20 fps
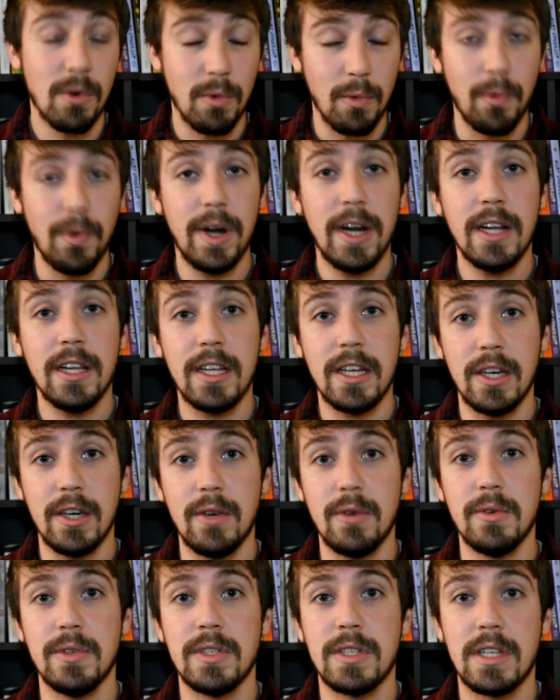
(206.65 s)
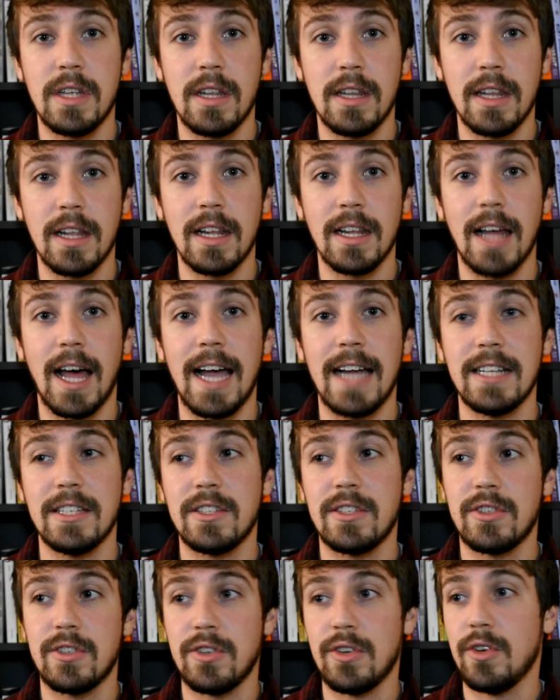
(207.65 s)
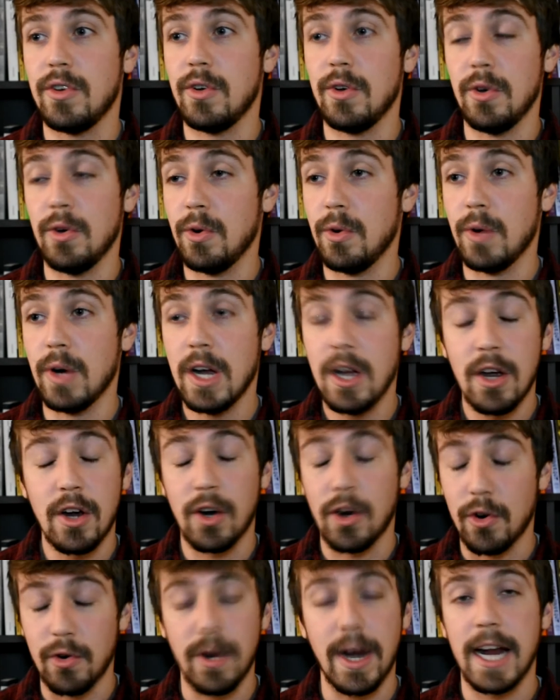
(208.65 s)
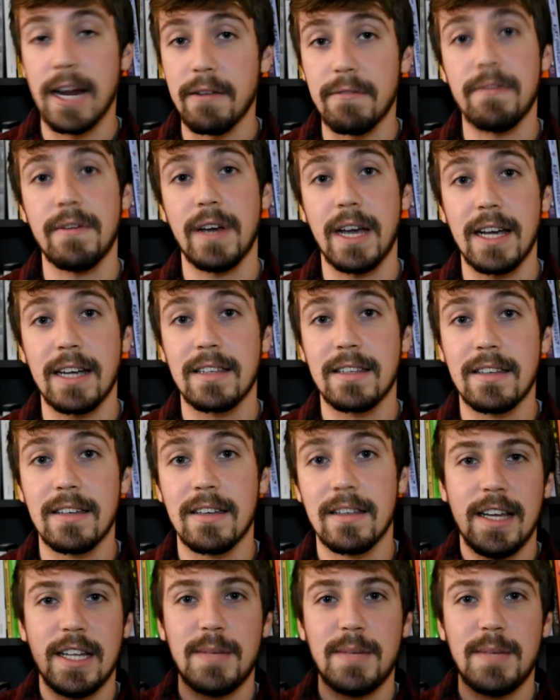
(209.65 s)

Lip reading: really used the lights to great effect.